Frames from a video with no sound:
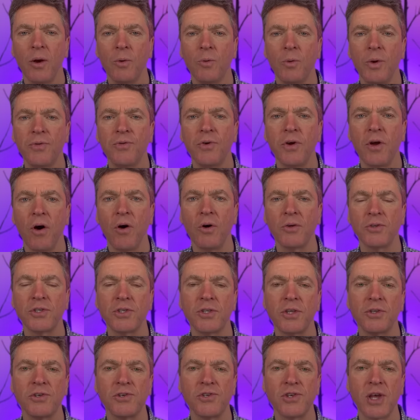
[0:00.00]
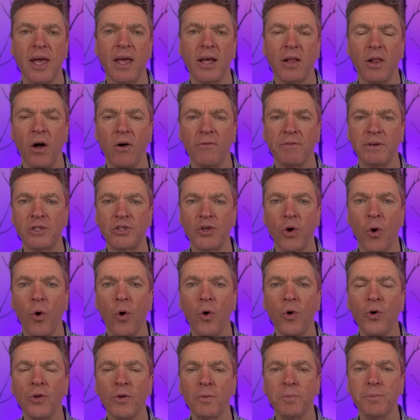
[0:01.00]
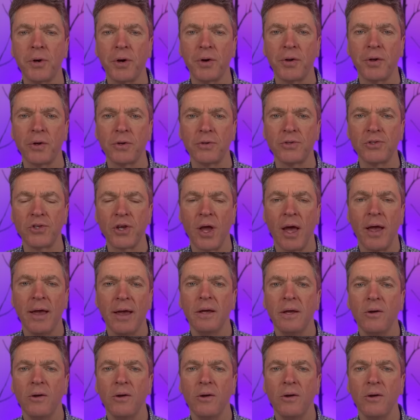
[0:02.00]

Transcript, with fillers: with regards to the sale of its oil products.